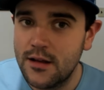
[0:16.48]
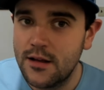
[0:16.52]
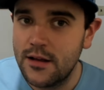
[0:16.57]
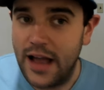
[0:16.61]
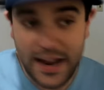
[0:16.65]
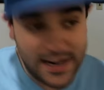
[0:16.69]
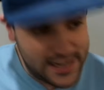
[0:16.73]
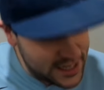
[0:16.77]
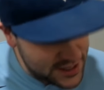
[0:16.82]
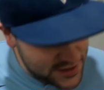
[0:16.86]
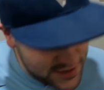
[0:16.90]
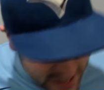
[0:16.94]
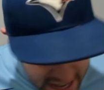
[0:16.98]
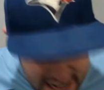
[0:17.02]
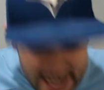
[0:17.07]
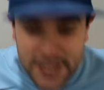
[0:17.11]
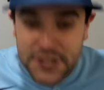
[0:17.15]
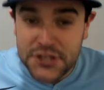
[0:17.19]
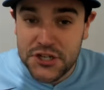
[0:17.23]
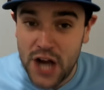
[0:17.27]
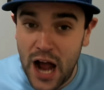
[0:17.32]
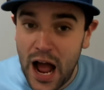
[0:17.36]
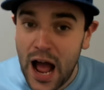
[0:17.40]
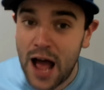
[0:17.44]
And you did
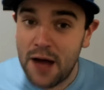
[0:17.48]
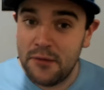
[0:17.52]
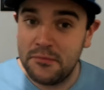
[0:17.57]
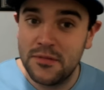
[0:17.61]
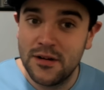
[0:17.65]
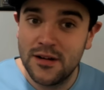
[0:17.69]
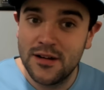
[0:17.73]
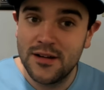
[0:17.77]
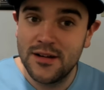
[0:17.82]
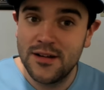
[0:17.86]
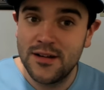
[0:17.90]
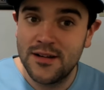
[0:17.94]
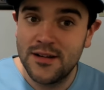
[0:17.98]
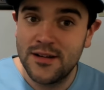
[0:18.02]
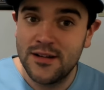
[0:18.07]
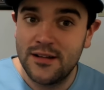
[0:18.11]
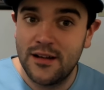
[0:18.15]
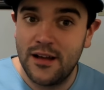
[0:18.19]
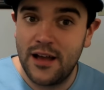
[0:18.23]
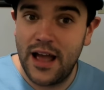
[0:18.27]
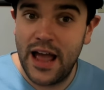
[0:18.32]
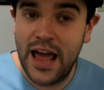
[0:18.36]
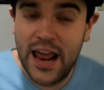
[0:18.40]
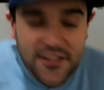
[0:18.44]
a job.
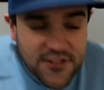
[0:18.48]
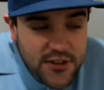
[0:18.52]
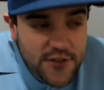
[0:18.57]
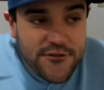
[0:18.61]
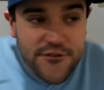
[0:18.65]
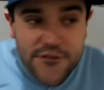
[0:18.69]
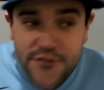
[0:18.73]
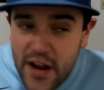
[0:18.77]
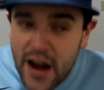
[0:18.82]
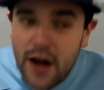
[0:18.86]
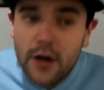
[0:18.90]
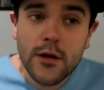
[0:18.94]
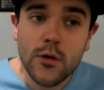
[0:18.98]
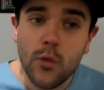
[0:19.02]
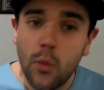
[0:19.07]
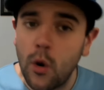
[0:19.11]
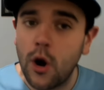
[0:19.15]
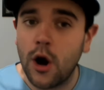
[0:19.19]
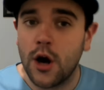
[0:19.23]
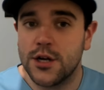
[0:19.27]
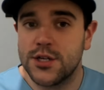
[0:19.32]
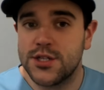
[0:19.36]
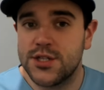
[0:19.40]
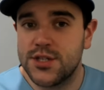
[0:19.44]
And at the very
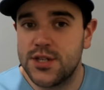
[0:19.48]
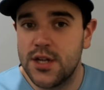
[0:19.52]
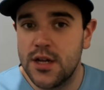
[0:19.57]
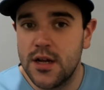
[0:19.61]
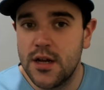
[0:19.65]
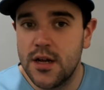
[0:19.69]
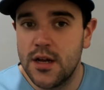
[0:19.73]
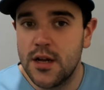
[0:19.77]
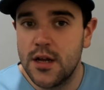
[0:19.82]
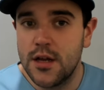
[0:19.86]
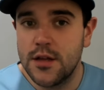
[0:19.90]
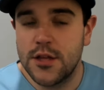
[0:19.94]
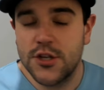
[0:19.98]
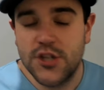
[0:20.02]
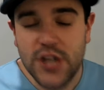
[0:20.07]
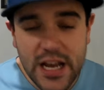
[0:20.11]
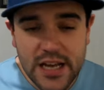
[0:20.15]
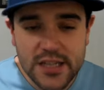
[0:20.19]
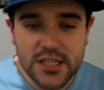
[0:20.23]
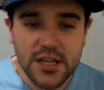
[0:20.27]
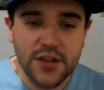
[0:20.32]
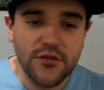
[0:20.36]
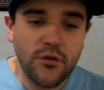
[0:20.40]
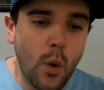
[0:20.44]
worst, the
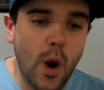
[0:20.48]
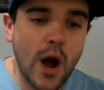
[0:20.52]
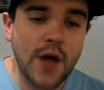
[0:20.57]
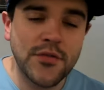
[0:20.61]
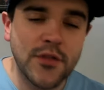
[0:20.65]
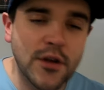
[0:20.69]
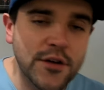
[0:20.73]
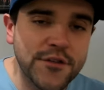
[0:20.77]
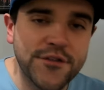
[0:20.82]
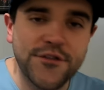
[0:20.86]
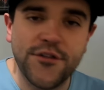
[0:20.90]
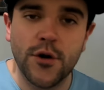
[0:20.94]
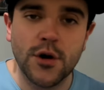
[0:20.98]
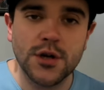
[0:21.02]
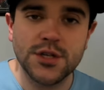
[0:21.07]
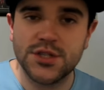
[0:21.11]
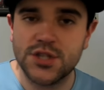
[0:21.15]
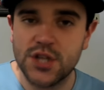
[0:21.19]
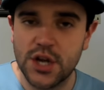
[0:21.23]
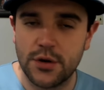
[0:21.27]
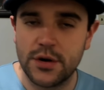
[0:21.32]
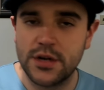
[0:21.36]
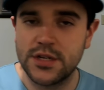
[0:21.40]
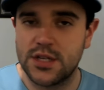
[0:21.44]
Jays have won their first
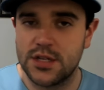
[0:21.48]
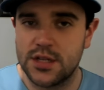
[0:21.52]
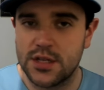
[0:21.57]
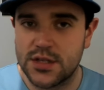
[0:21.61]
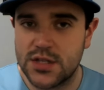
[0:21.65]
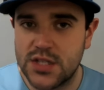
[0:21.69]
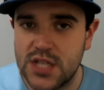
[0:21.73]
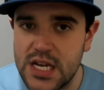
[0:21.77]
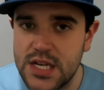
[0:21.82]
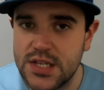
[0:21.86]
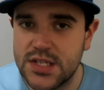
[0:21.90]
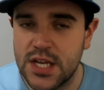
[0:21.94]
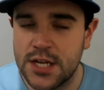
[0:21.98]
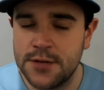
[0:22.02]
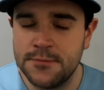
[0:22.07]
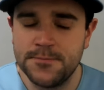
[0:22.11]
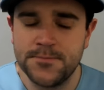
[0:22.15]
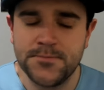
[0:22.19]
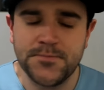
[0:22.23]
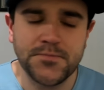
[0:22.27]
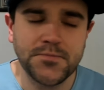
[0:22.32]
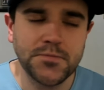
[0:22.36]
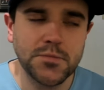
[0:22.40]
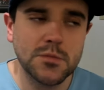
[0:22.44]
series of the
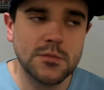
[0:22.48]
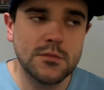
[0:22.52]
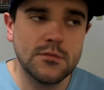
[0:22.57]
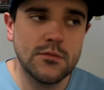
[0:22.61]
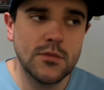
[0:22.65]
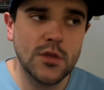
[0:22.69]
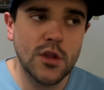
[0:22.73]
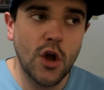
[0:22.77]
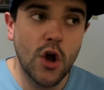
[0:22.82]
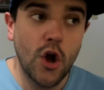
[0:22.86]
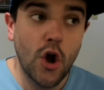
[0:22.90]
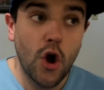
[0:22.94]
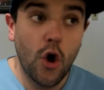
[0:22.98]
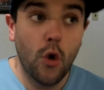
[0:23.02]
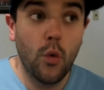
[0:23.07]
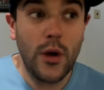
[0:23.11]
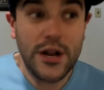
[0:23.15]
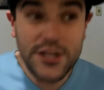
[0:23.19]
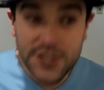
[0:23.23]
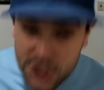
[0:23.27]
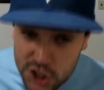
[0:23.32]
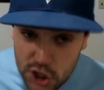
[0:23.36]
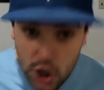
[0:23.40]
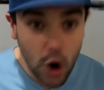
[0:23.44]
season,
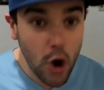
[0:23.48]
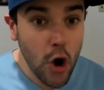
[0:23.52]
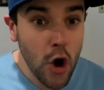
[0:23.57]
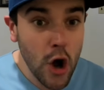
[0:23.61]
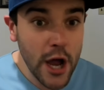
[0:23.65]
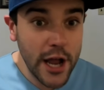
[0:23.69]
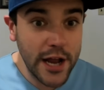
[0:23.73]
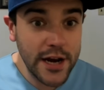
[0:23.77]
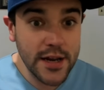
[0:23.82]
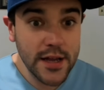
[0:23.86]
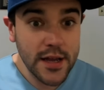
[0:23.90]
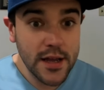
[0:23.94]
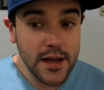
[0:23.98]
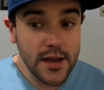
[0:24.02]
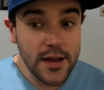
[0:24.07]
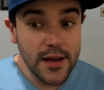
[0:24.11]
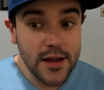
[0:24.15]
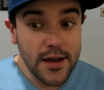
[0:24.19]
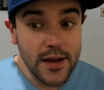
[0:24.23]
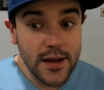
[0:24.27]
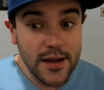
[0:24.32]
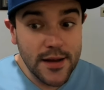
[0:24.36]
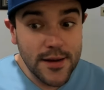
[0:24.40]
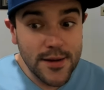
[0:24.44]
which could
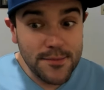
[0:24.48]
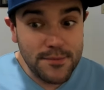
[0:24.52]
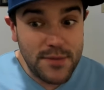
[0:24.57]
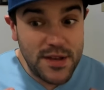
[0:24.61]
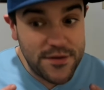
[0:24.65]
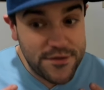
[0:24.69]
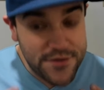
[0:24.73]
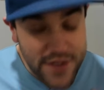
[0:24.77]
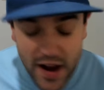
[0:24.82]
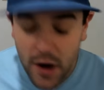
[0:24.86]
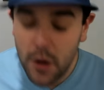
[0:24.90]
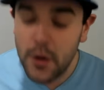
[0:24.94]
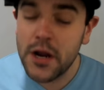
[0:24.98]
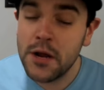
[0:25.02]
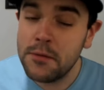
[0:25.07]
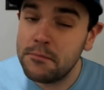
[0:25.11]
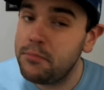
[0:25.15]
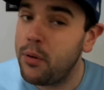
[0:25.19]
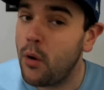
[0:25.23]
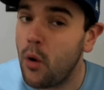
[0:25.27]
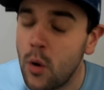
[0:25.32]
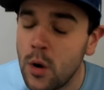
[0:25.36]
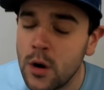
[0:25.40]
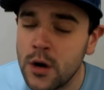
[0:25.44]
be very
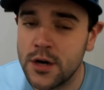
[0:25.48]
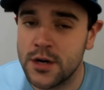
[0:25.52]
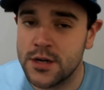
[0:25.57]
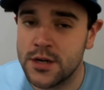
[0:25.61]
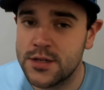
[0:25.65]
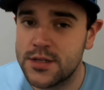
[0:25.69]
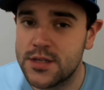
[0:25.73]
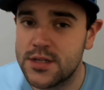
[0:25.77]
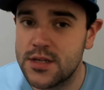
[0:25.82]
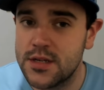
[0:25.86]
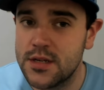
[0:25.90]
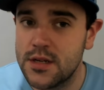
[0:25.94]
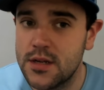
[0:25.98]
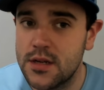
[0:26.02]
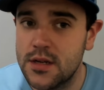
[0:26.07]
important